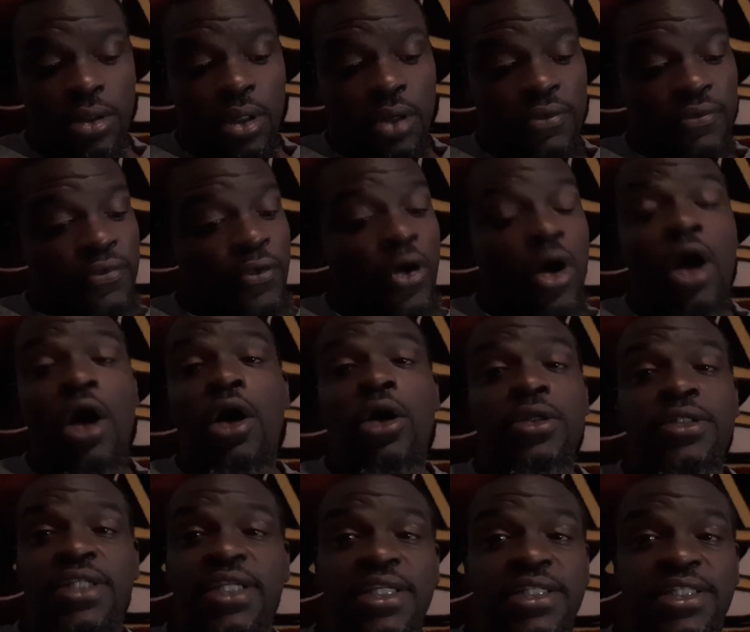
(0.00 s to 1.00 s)
for all
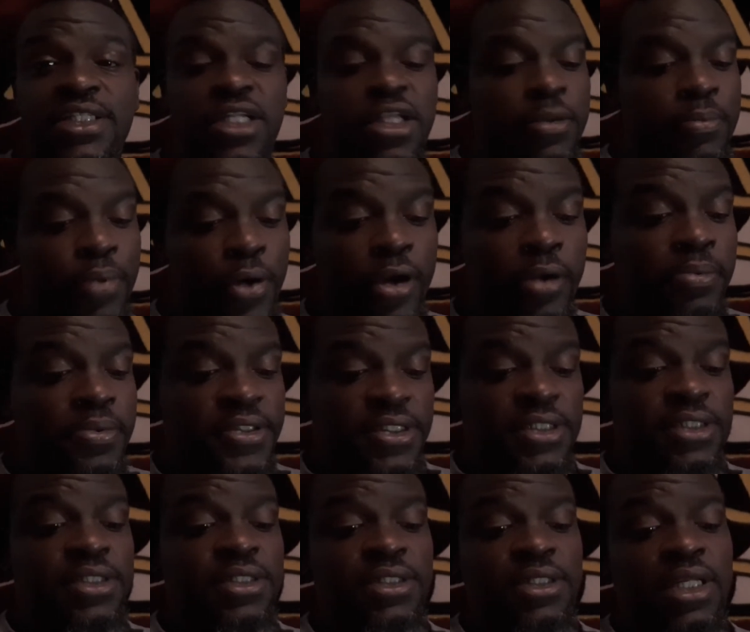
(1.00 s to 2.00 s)
intents and
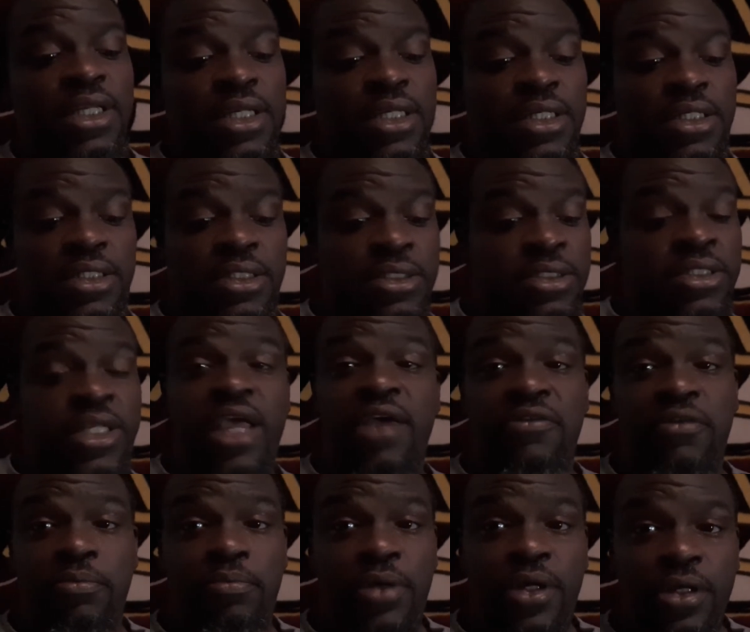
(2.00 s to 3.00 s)
purposes,
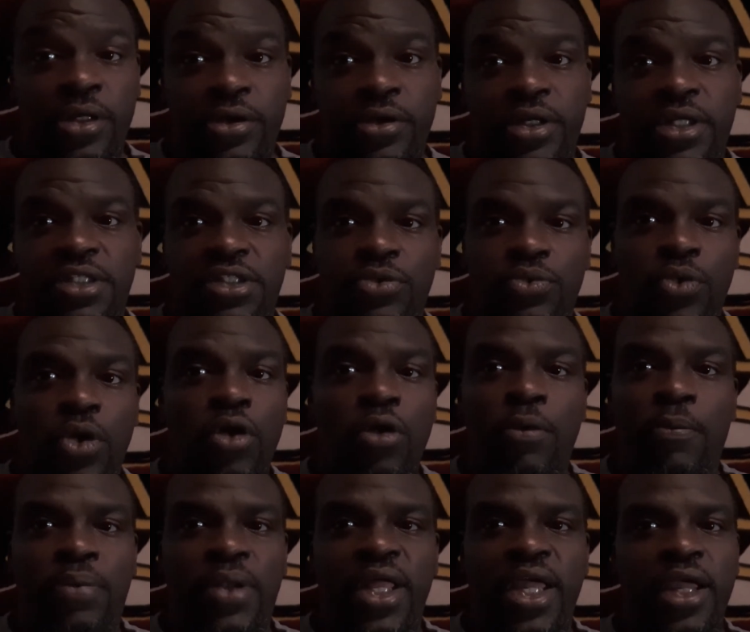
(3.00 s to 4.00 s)
Devin Booker is a role
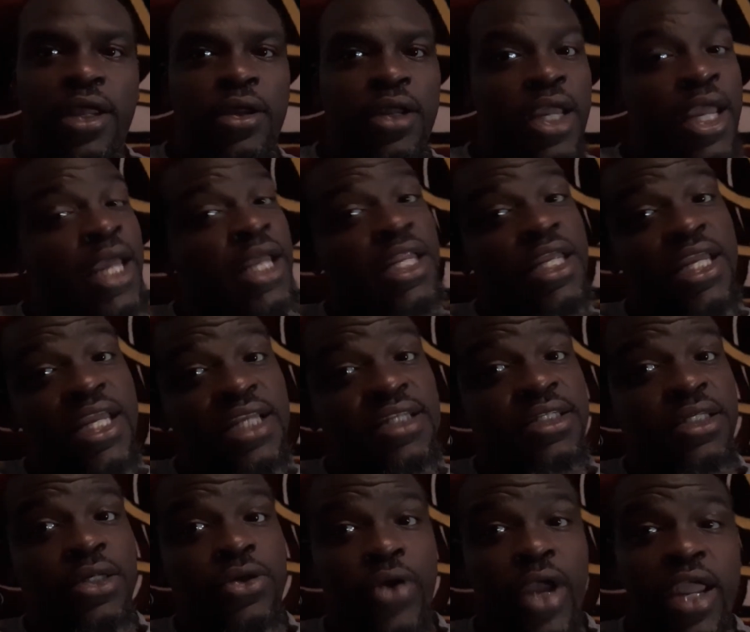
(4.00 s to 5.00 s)
player, and he's a
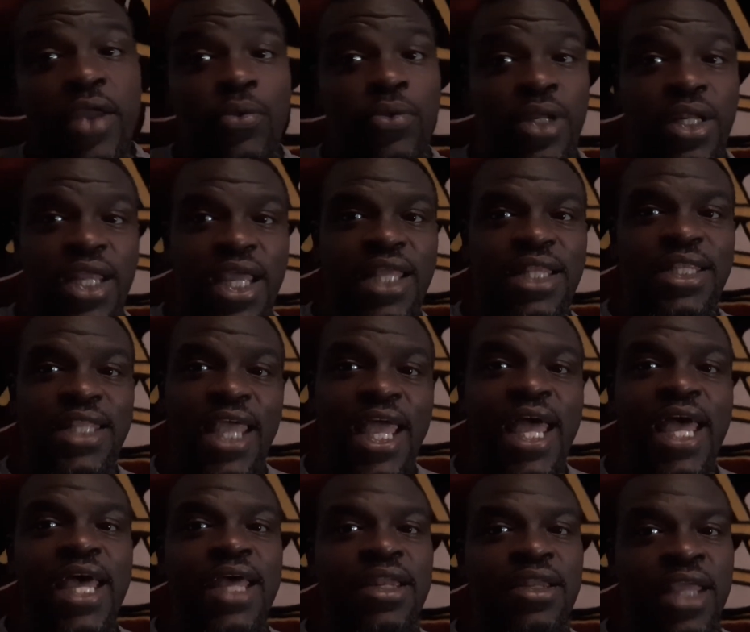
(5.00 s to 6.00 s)
great one at
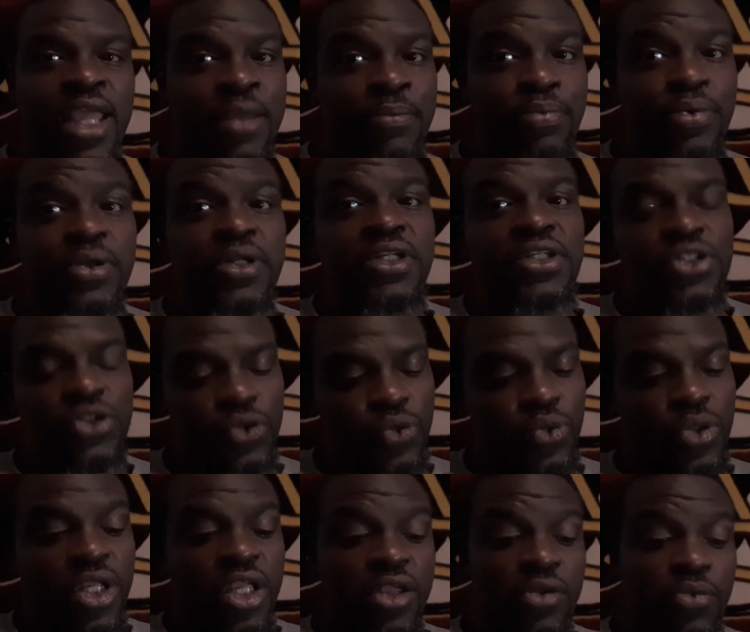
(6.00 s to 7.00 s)
that. And pretty soon
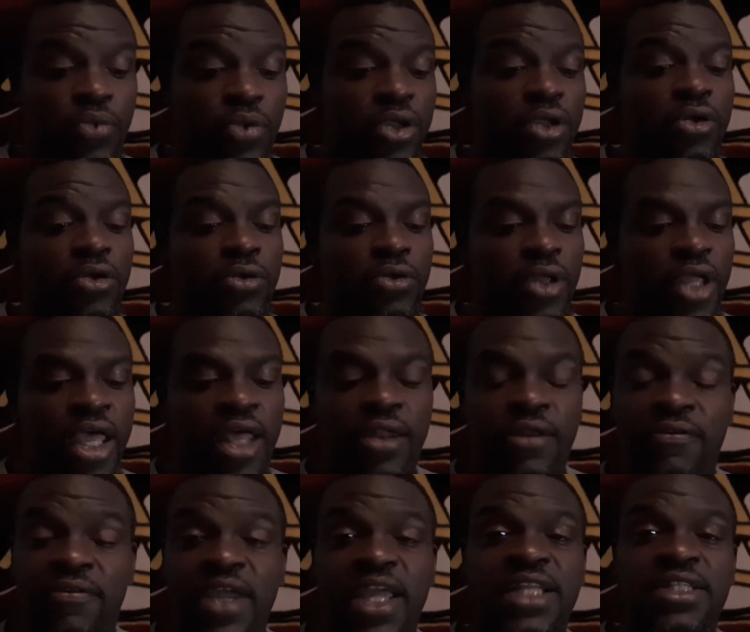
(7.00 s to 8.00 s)
he will
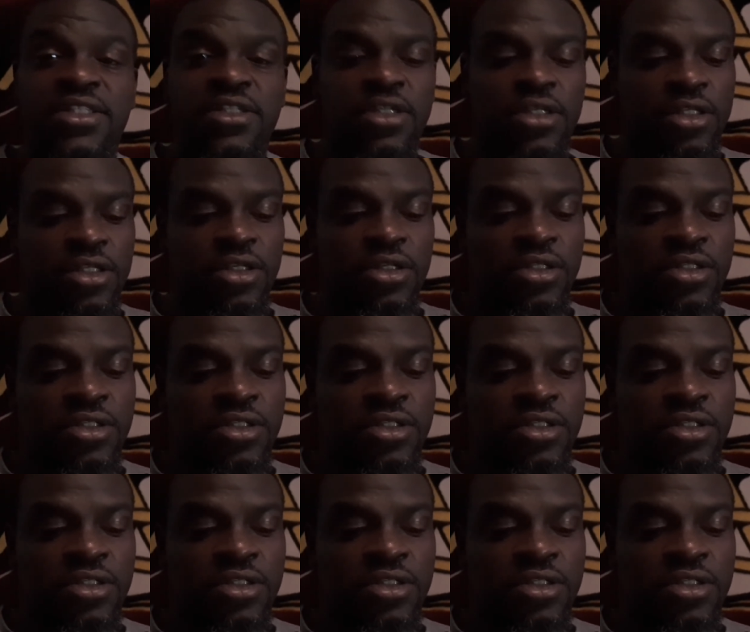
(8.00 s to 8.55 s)
elevate to the